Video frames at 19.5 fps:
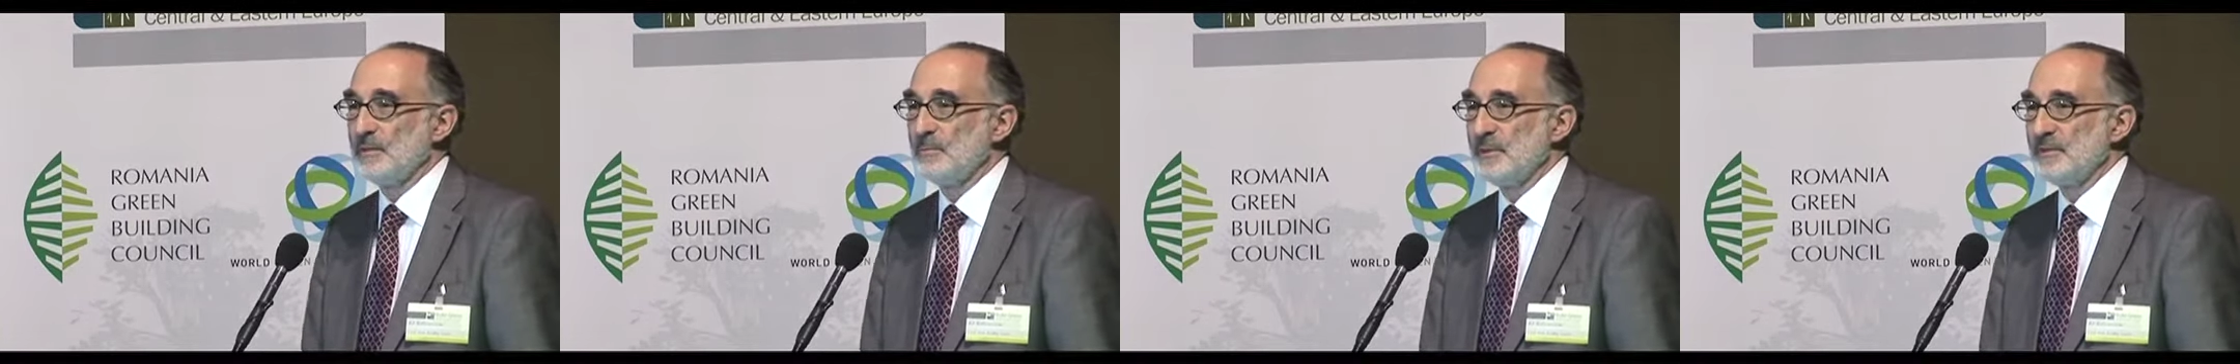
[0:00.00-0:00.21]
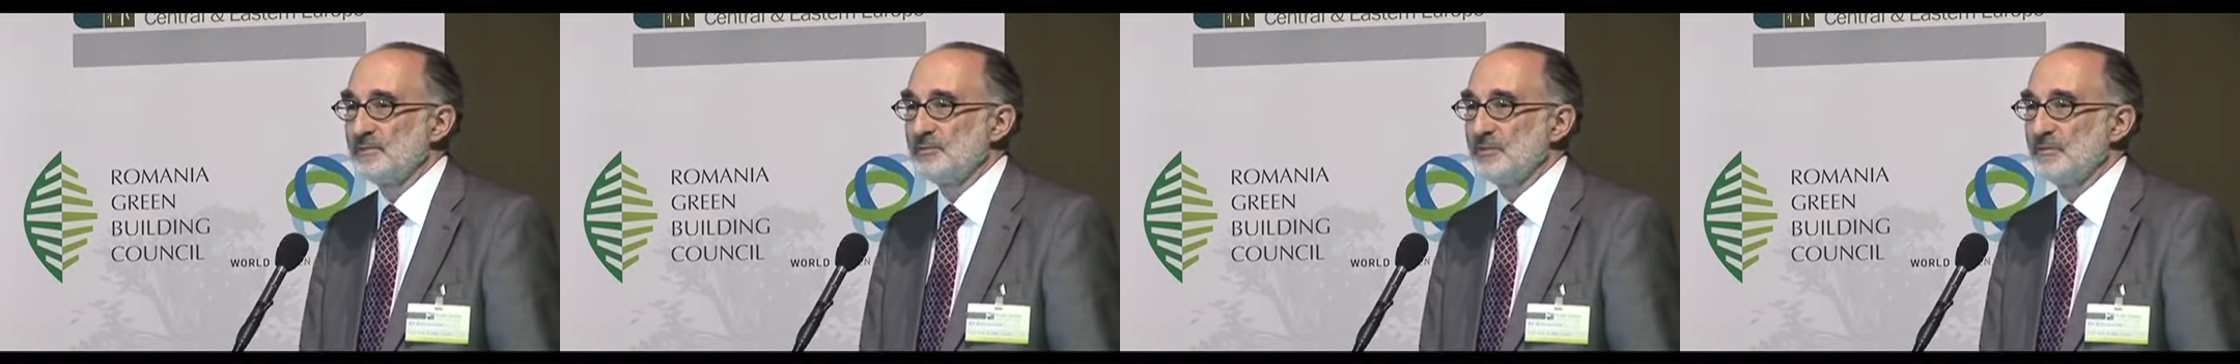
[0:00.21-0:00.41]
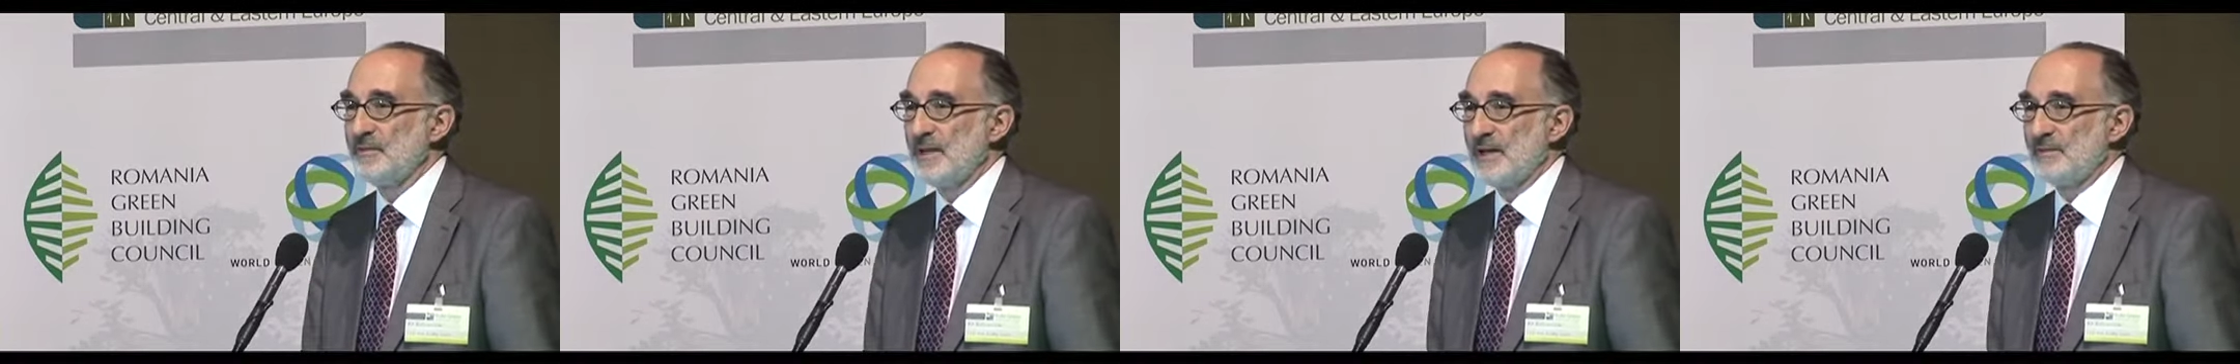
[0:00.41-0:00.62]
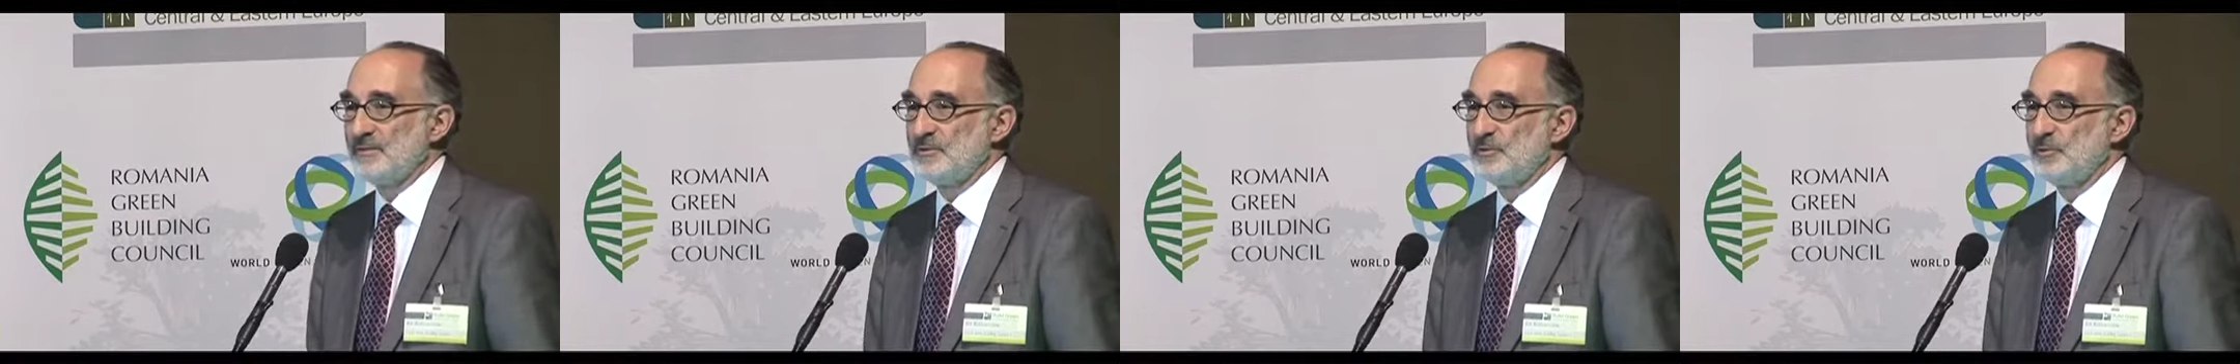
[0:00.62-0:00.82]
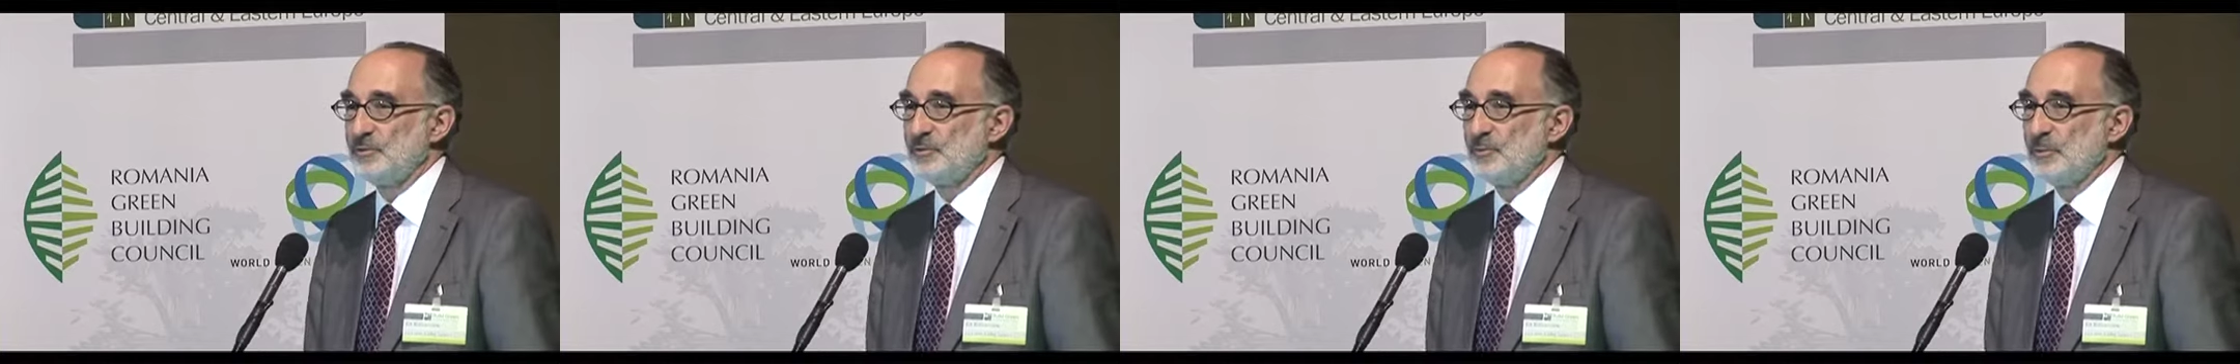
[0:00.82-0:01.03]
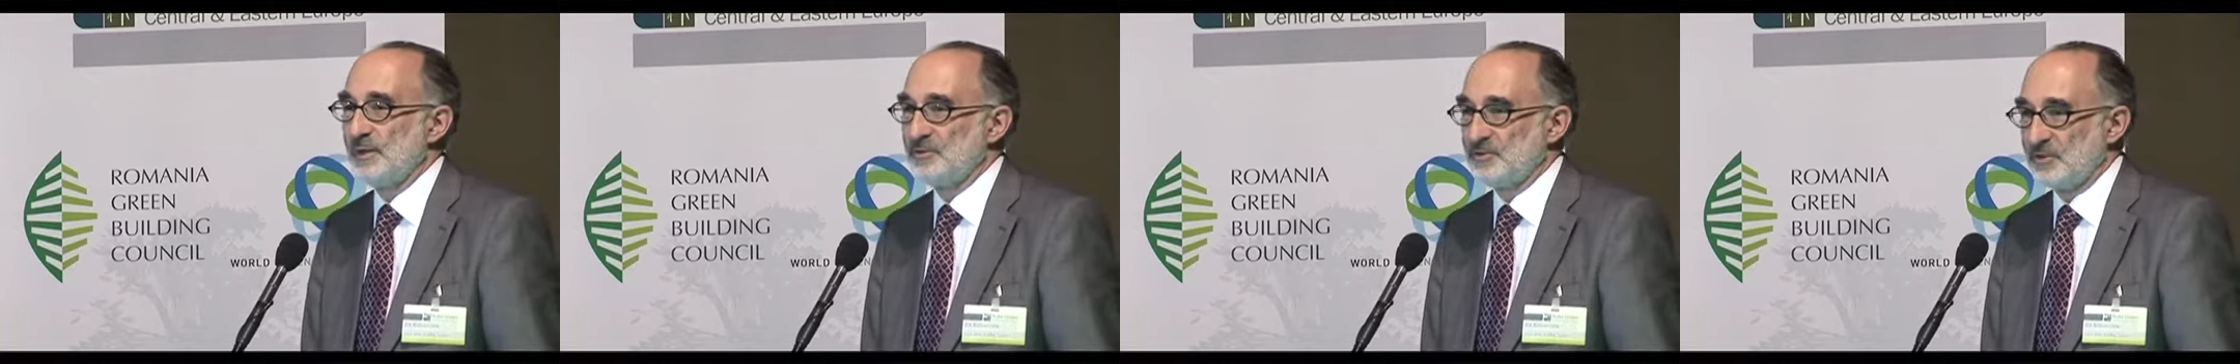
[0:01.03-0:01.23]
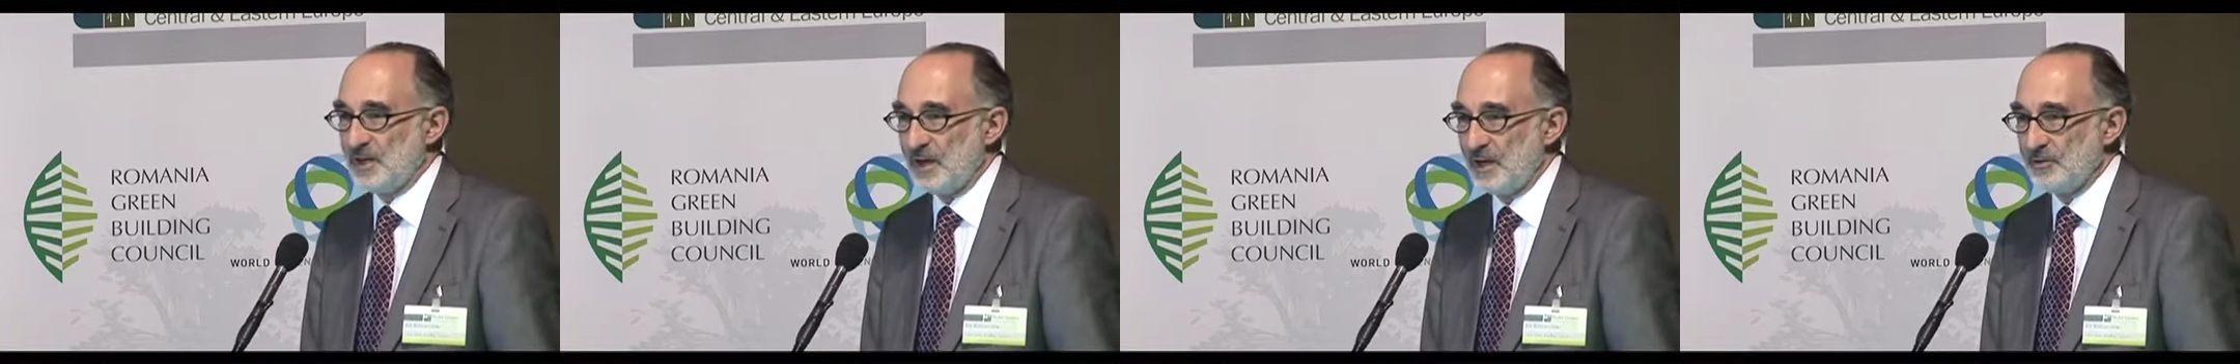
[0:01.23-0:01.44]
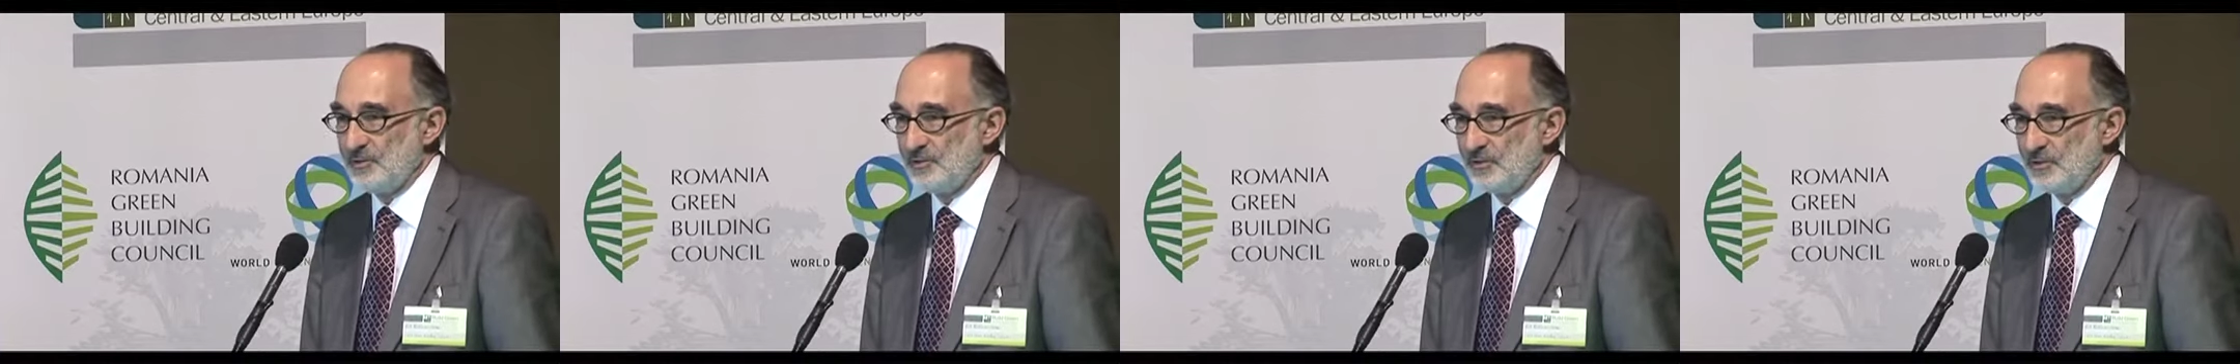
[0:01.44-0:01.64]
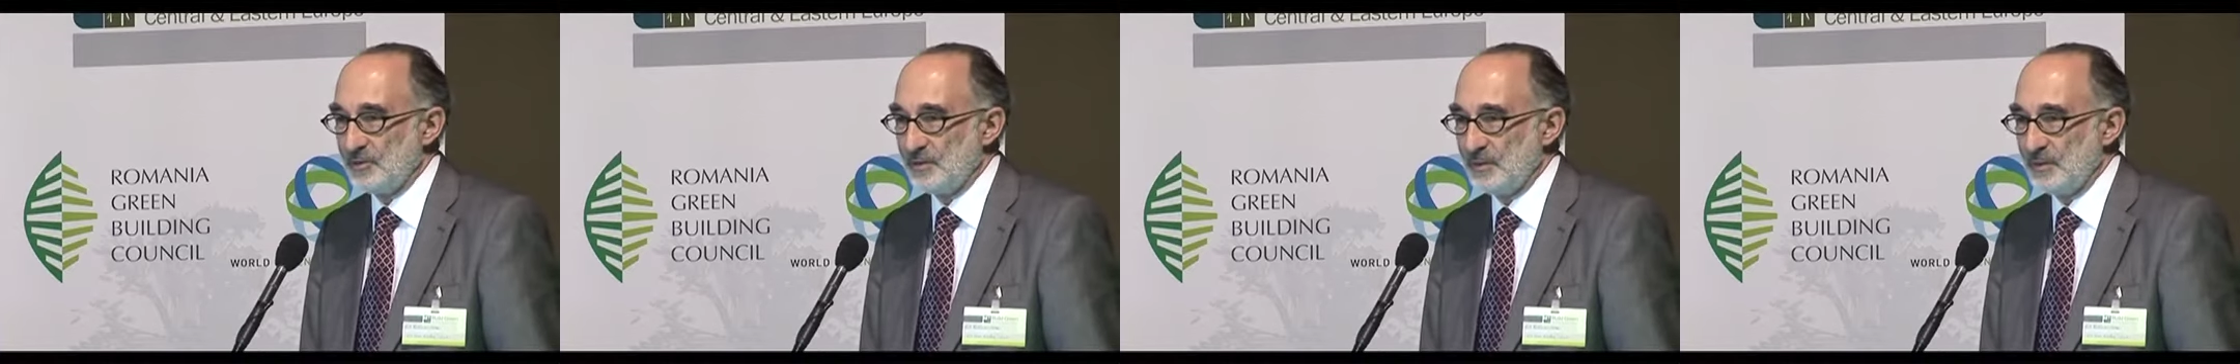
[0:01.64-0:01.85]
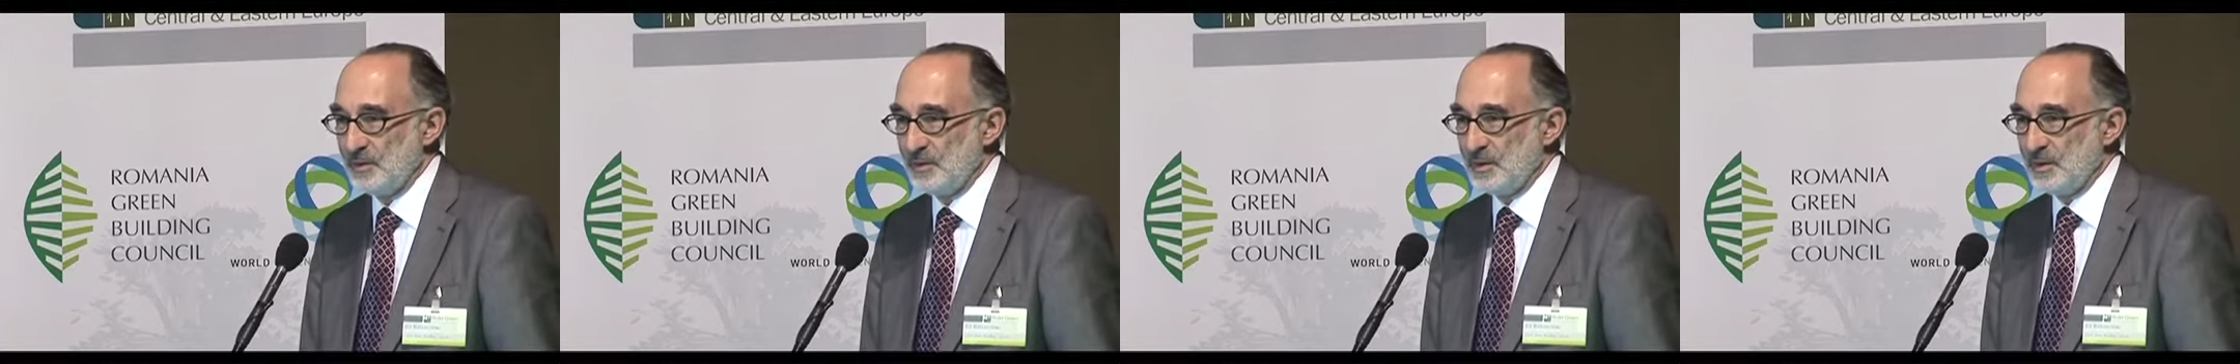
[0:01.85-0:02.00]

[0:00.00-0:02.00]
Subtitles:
the midst of that to do some education,